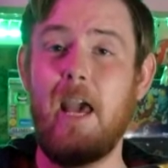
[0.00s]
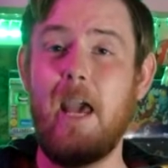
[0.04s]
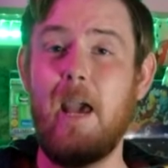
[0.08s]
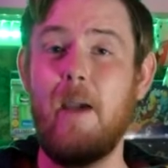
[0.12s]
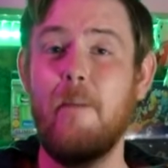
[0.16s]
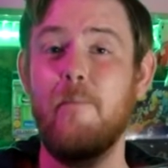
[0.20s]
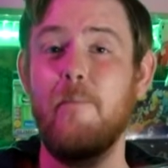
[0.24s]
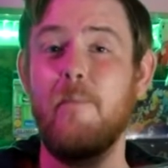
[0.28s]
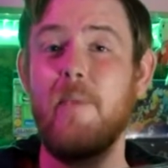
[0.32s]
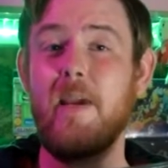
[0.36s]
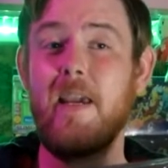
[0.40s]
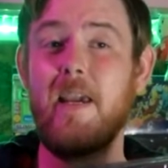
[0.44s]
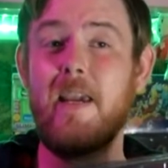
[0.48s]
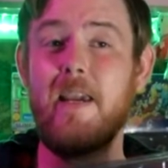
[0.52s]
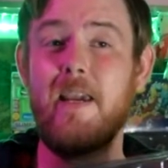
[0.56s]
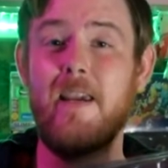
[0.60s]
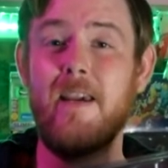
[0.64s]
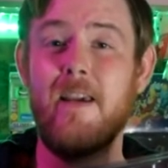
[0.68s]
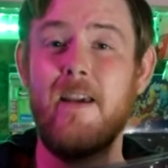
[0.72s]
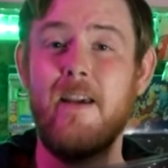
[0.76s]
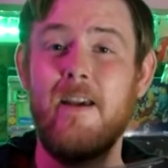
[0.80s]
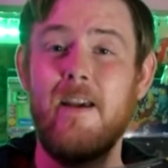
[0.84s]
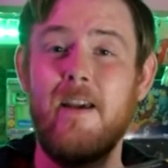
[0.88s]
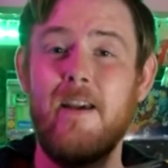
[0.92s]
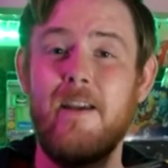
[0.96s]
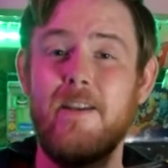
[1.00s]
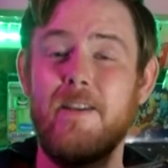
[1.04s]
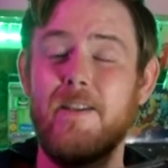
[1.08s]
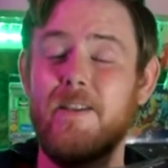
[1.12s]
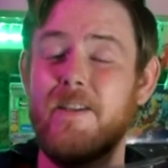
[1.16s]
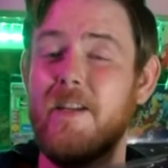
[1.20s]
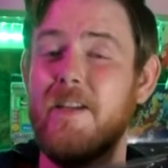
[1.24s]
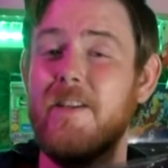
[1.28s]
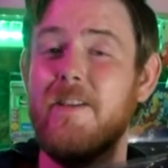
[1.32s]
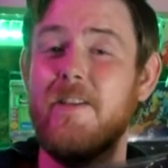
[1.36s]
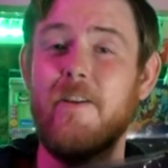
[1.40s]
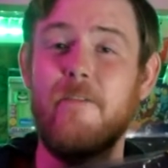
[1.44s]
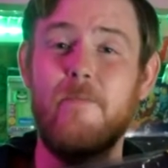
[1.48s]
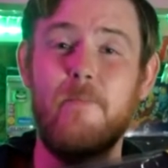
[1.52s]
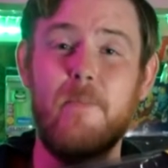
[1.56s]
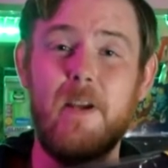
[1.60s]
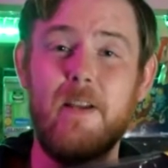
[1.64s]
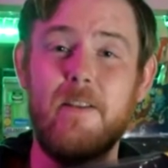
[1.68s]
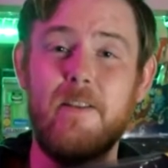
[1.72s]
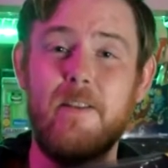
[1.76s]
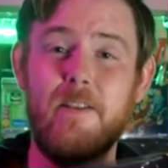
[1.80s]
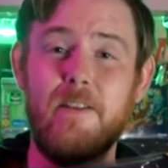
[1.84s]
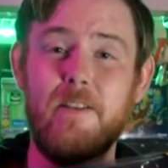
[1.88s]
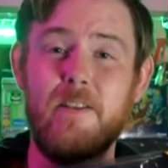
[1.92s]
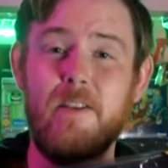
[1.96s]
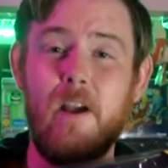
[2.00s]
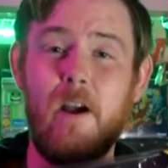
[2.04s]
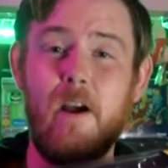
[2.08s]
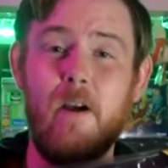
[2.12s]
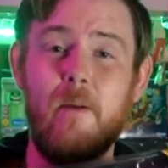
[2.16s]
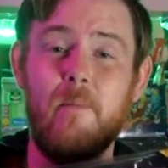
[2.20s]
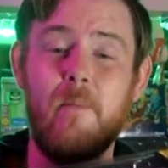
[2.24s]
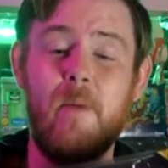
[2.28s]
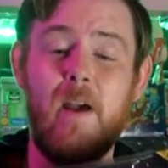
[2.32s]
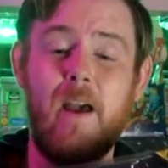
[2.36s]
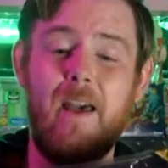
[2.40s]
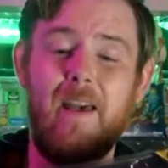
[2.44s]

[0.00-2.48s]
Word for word: and B, since I've picked this up.